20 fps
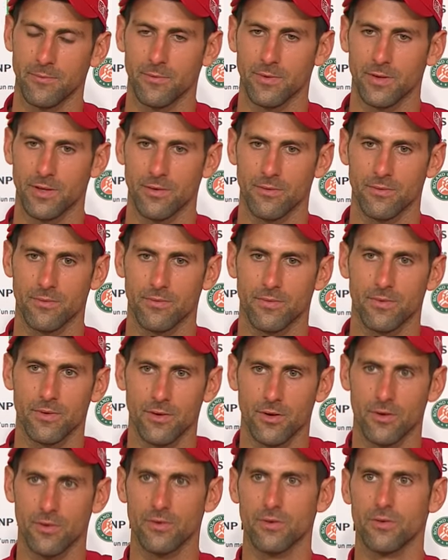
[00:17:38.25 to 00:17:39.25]
When
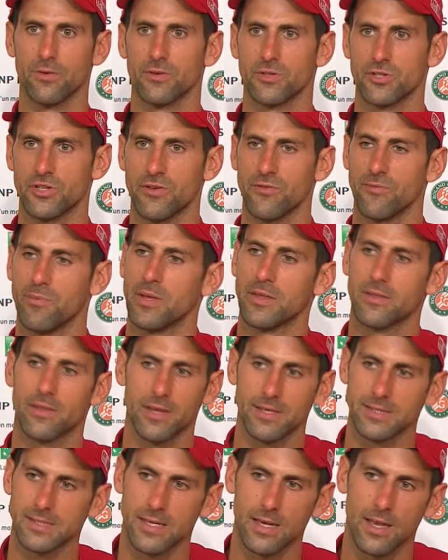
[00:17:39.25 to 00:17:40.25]
you know, you achieve big
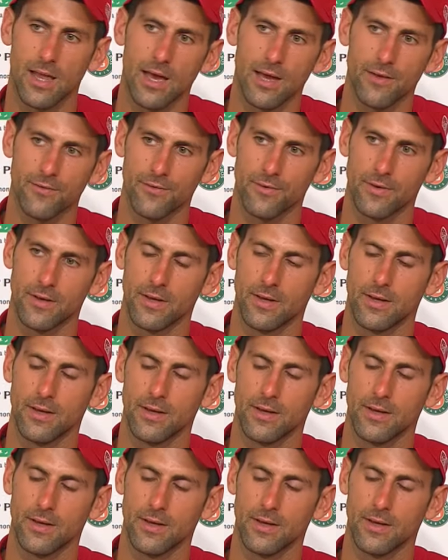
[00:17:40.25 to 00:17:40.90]
things in life,